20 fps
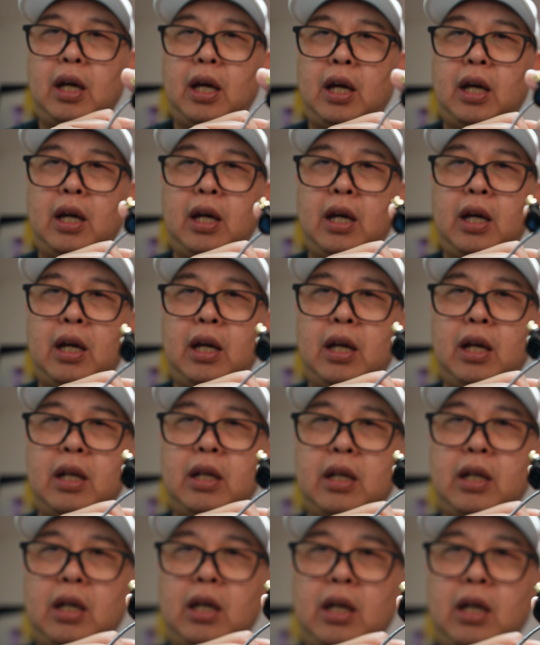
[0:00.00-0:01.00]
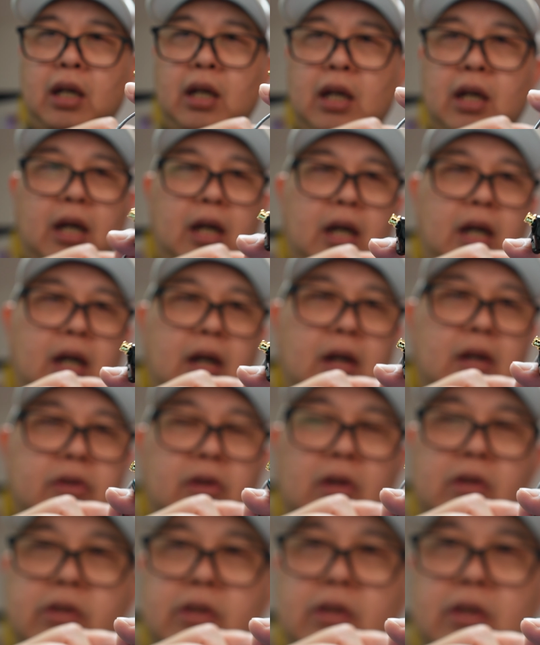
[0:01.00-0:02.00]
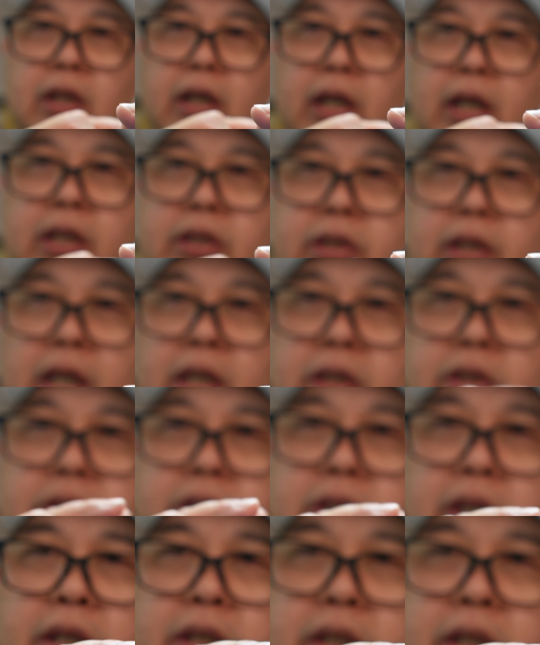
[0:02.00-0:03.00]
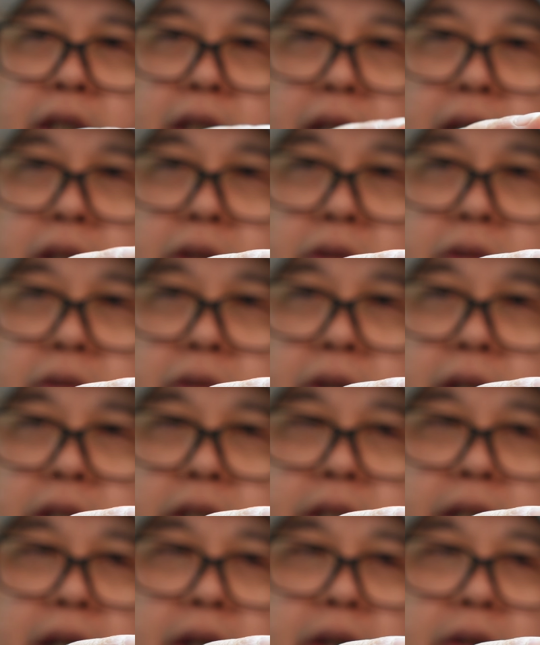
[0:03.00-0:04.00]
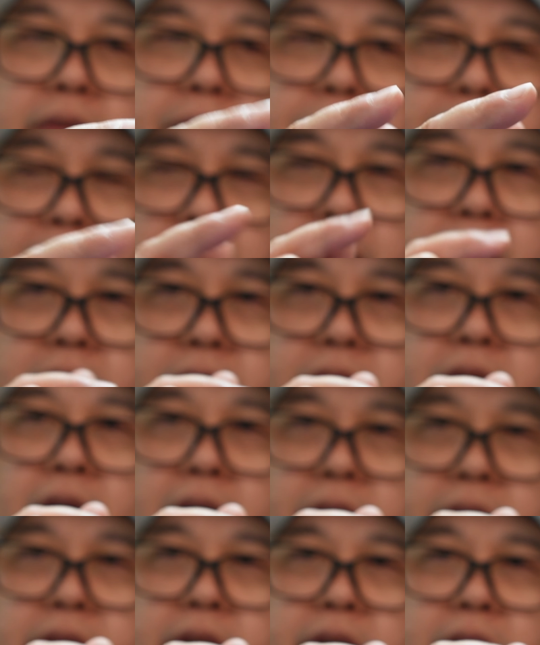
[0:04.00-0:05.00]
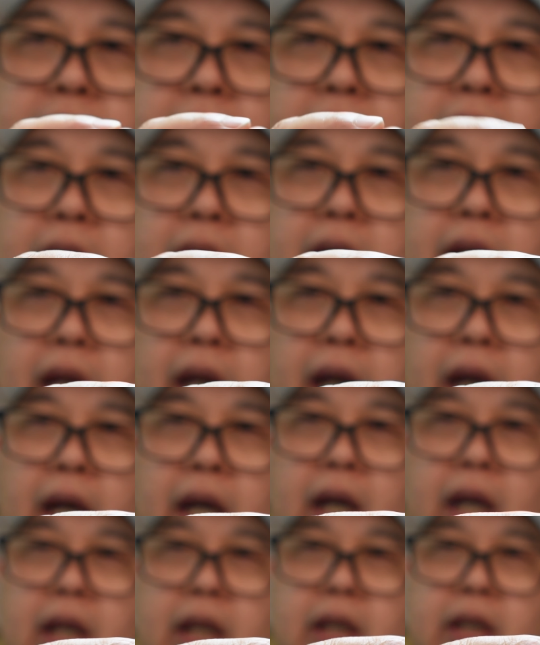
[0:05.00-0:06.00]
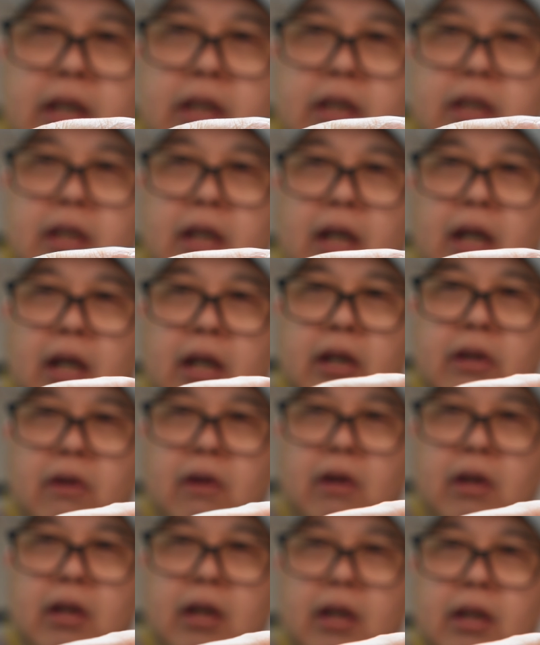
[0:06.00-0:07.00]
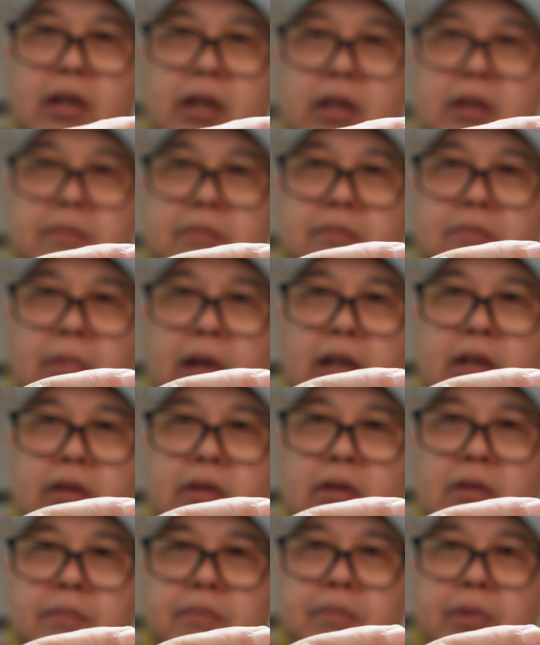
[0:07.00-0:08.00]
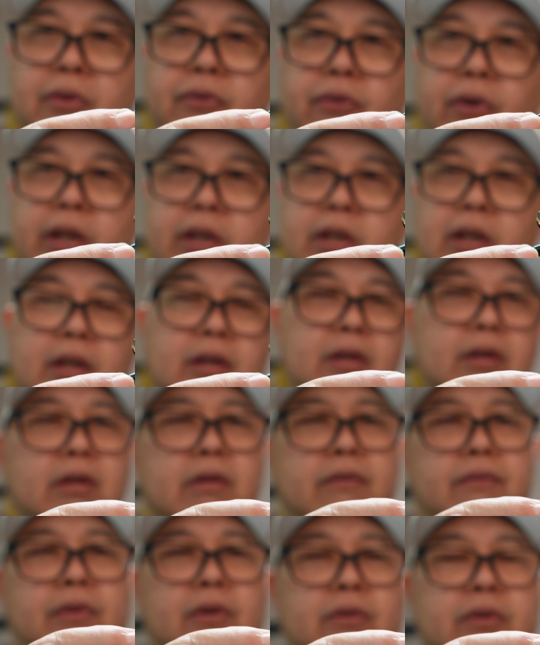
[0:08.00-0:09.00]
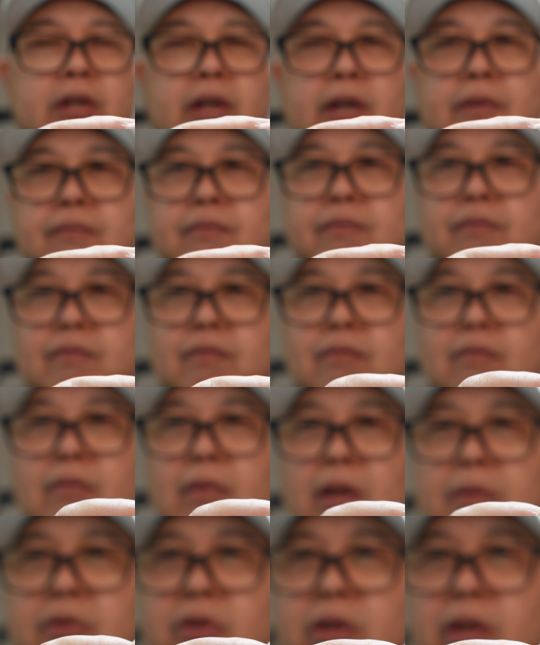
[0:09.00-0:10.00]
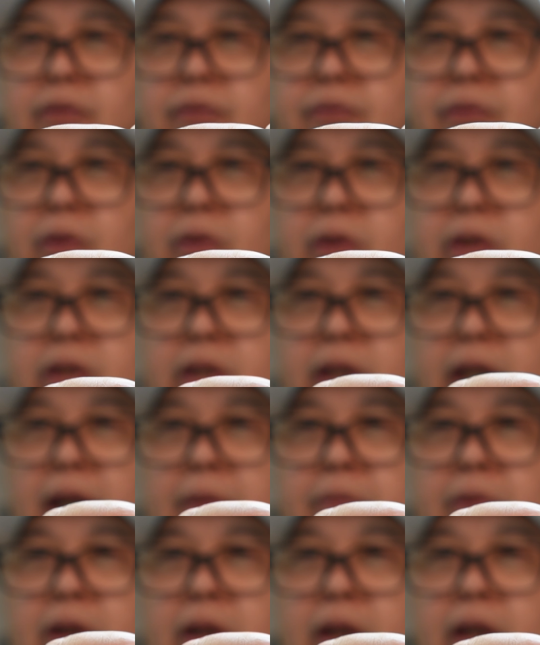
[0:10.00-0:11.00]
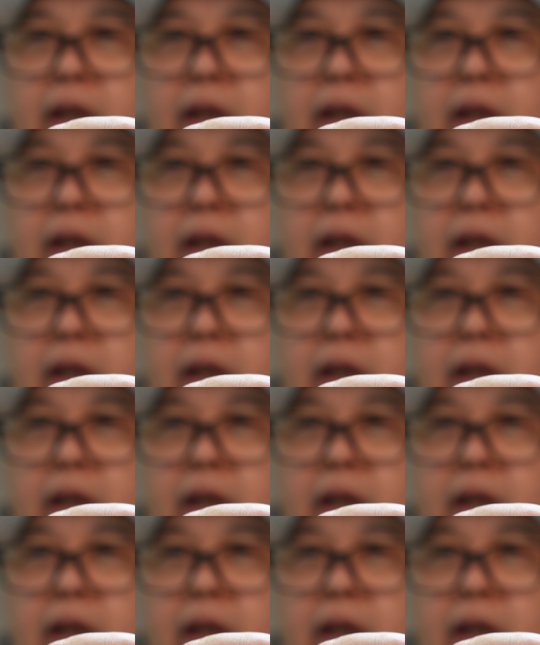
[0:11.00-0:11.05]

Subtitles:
And the nozzle is inserted into the shell, brass nozzle, and it's got this metal perforated filter. Let me try and focus the camera.